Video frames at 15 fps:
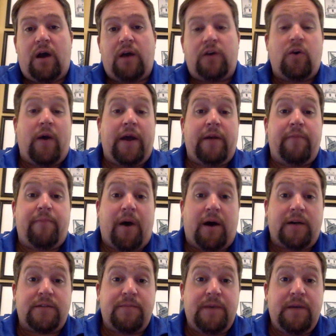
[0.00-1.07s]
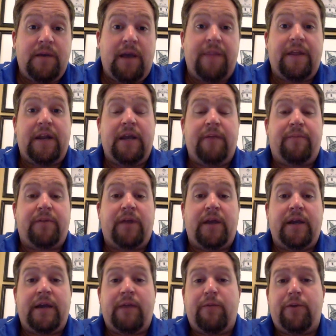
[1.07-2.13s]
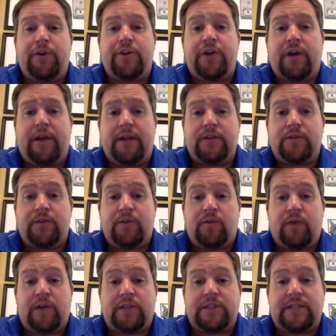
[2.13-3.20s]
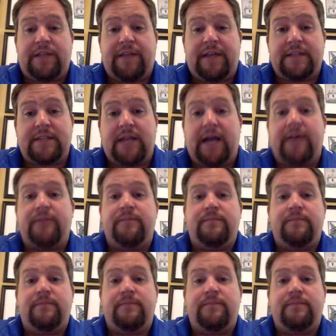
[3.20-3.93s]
go ahead and pause me and then hit play again when you're done answering the questions on that slide.